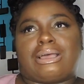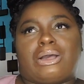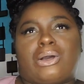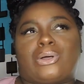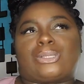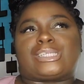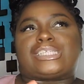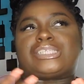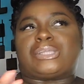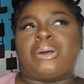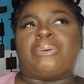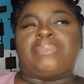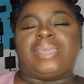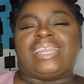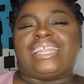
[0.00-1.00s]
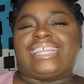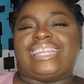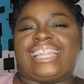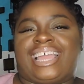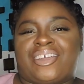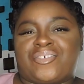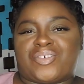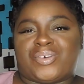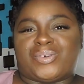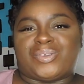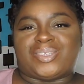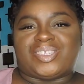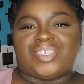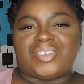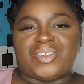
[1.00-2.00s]
on so many
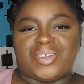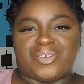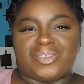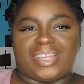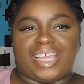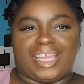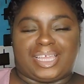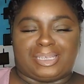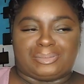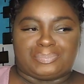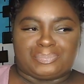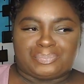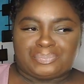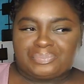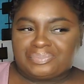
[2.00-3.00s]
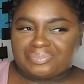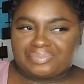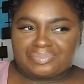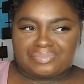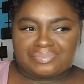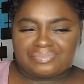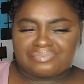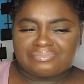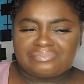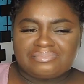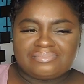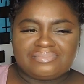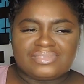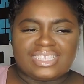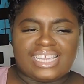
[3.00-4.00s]
levels, you know. Like,
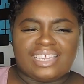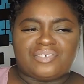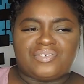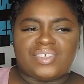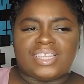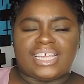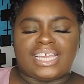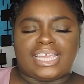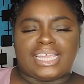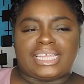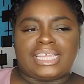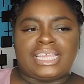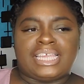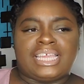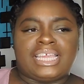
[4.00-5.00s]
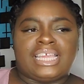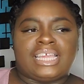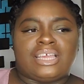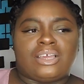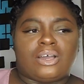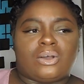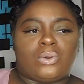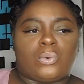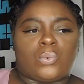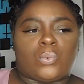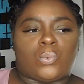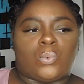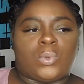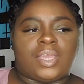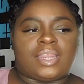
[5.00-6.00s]
I feel like
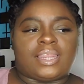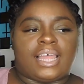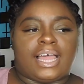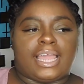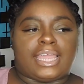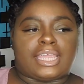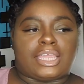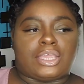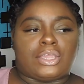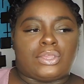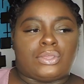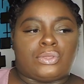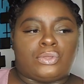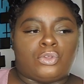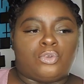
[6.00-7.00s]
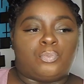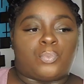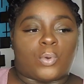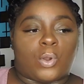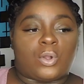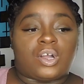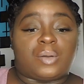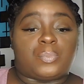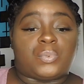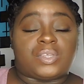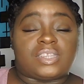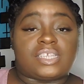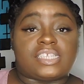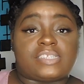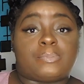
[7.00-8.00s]
when like you broke up
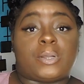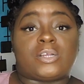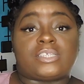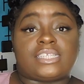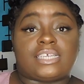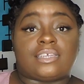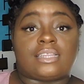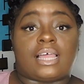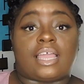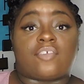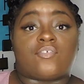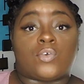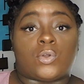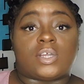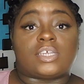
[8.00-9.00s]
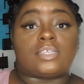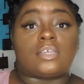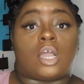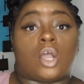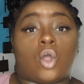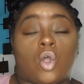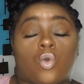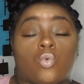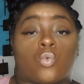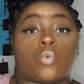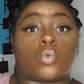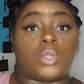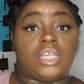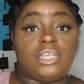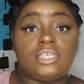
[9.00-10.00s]
with this person like for a
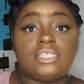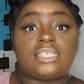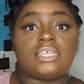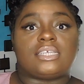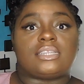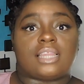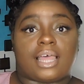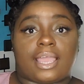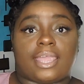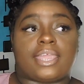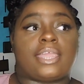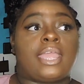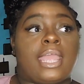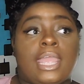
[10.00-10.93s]
reason, like